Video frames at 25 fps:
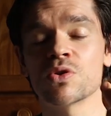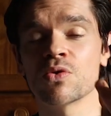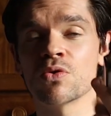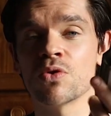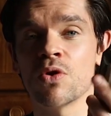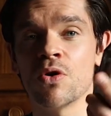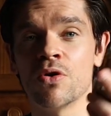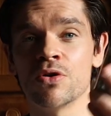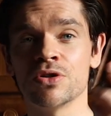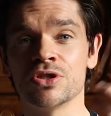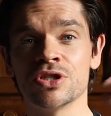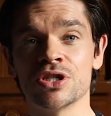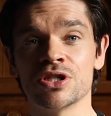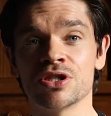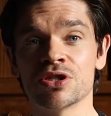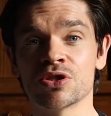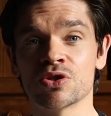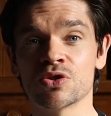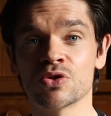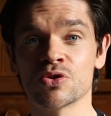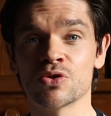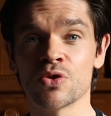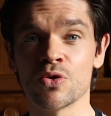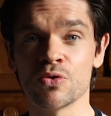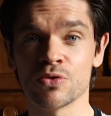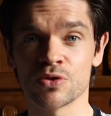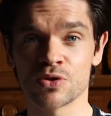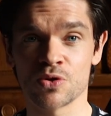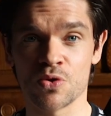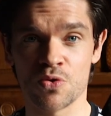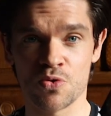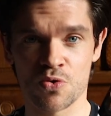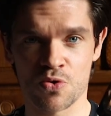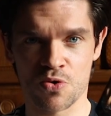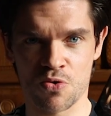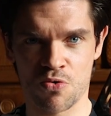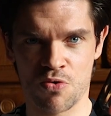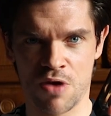so gorgeous, so,
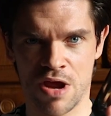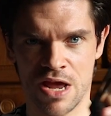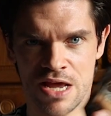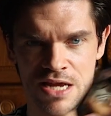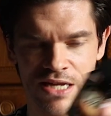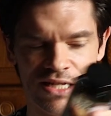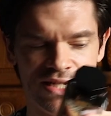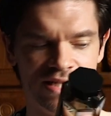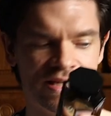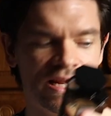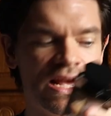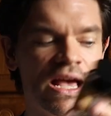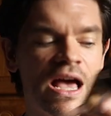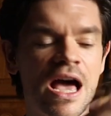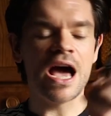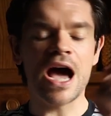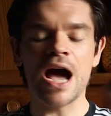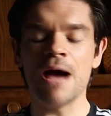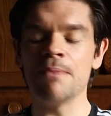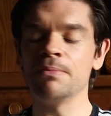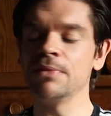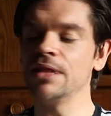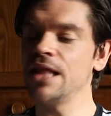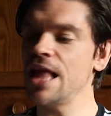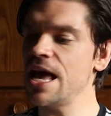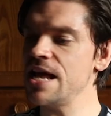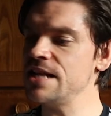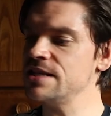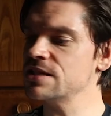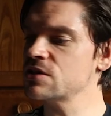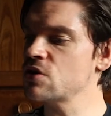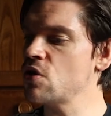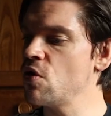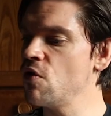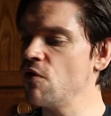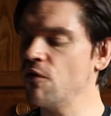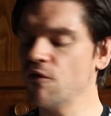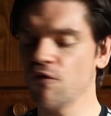so great. And um, let's
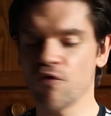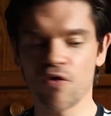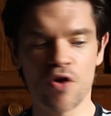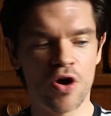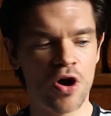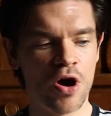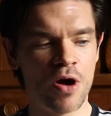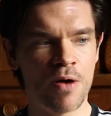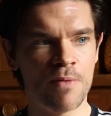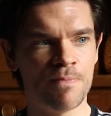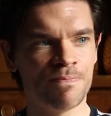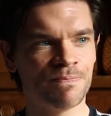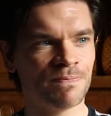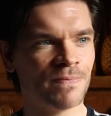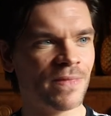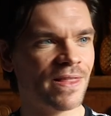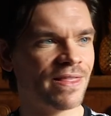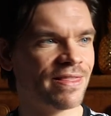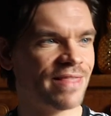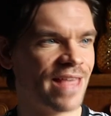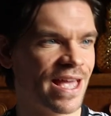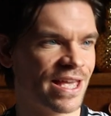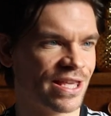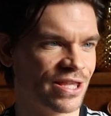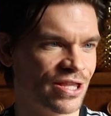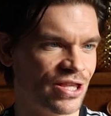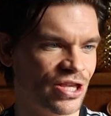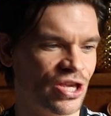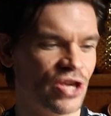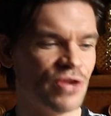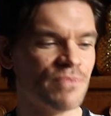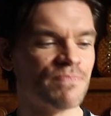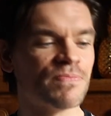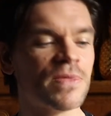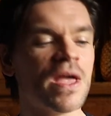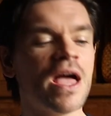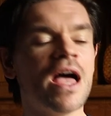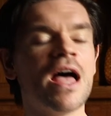go from, thank
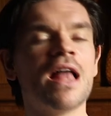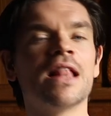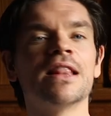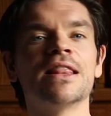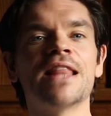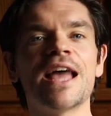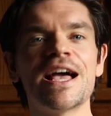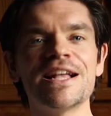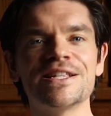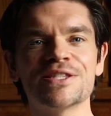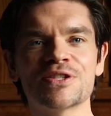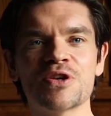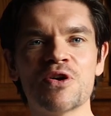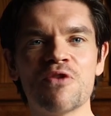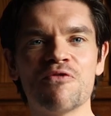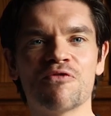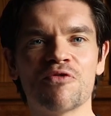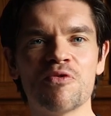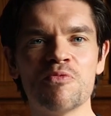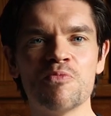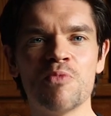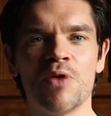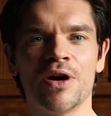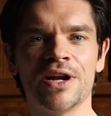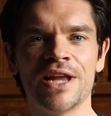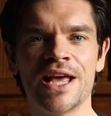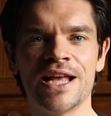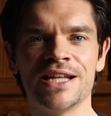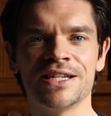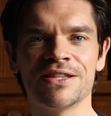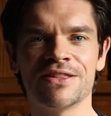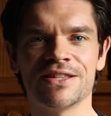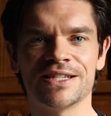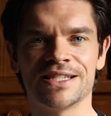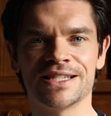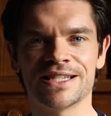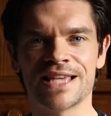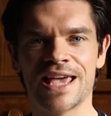you. Let's go from one end
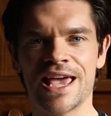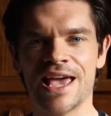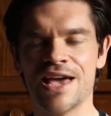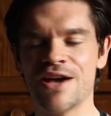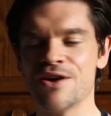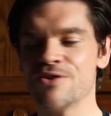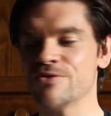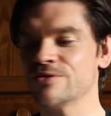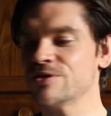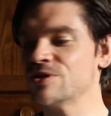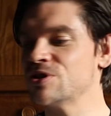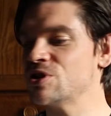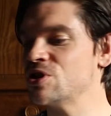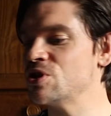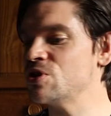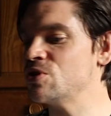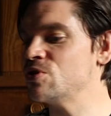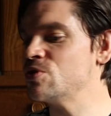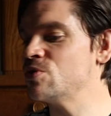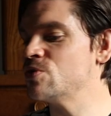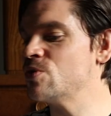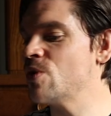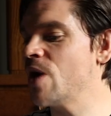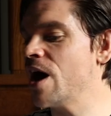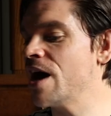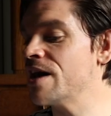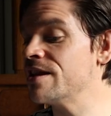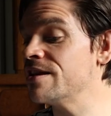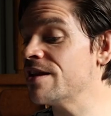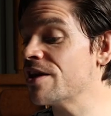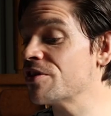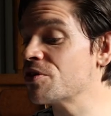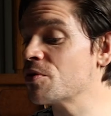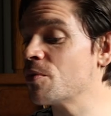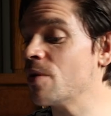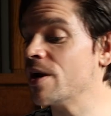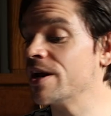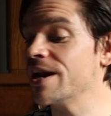of the scale to
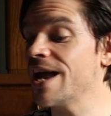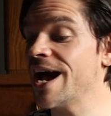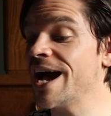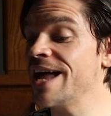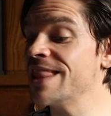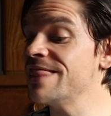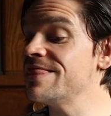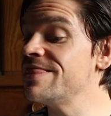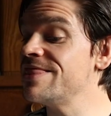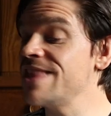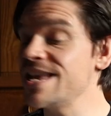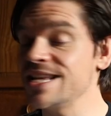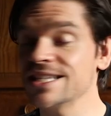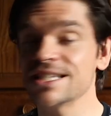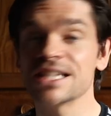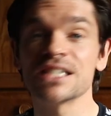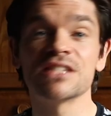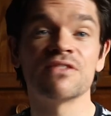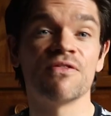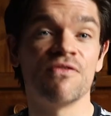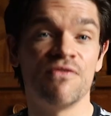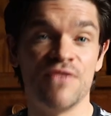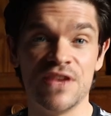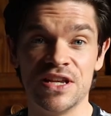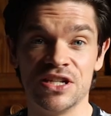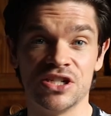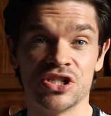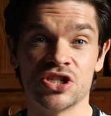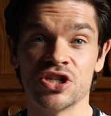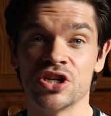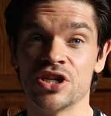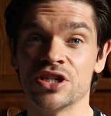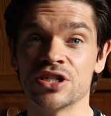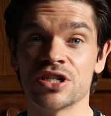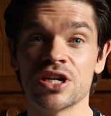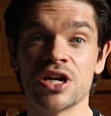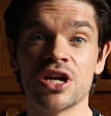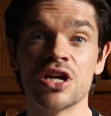another one. And this has
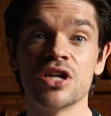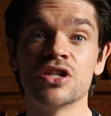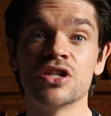featured,